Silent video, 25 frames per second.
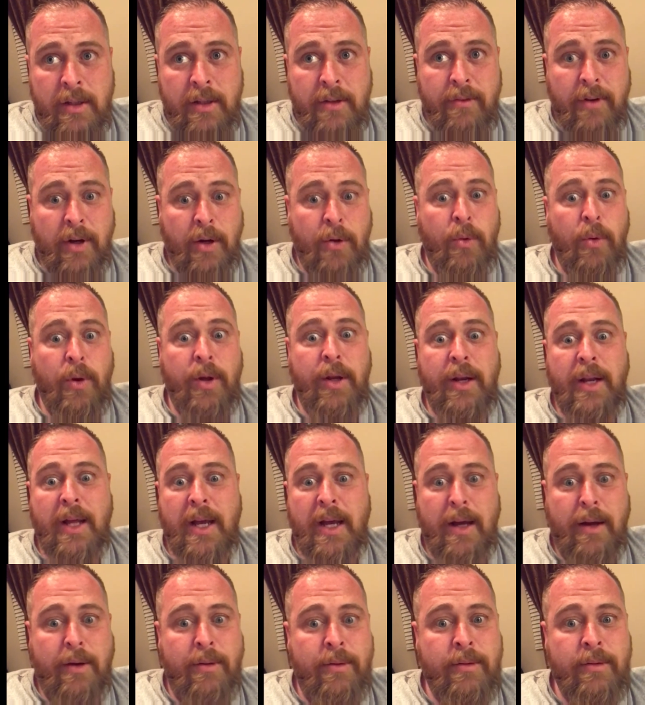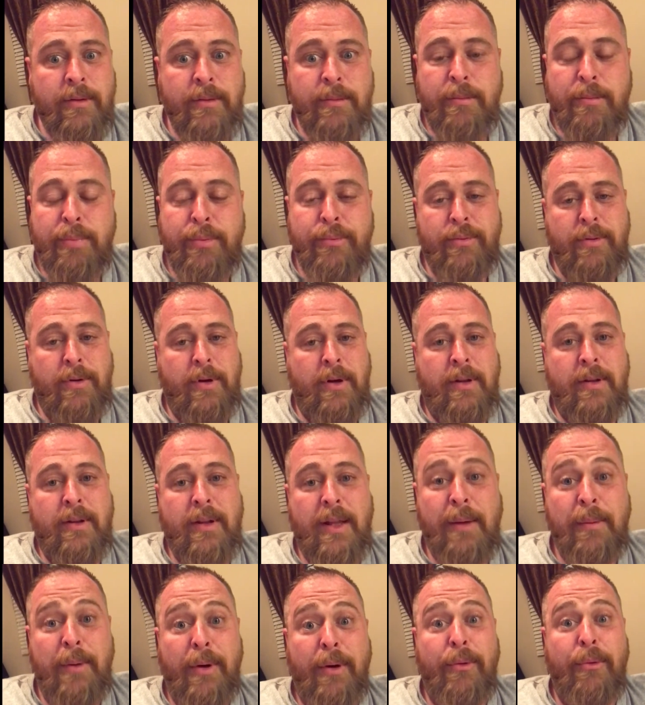If I quit now,
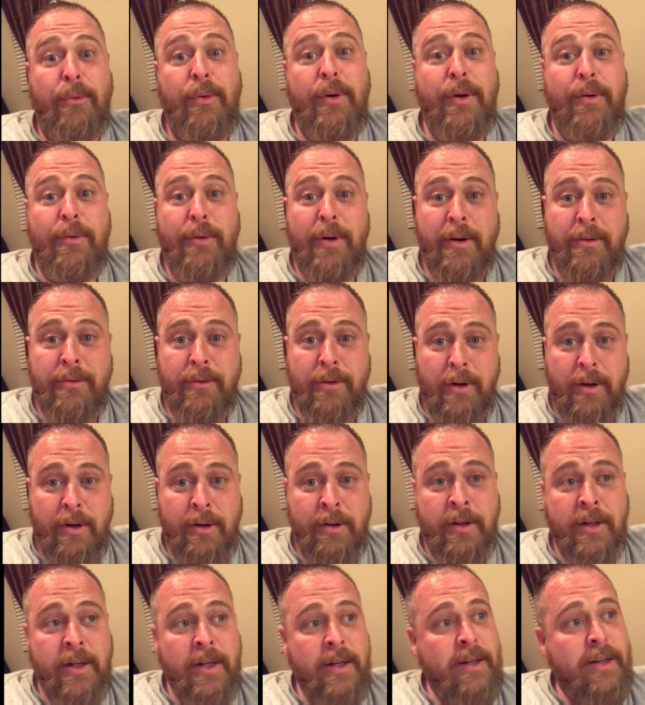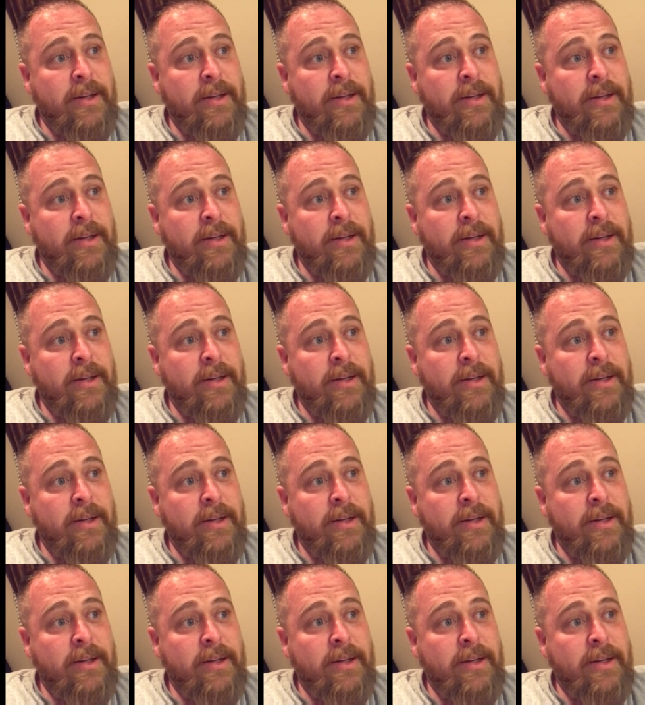that'd be a real rough road.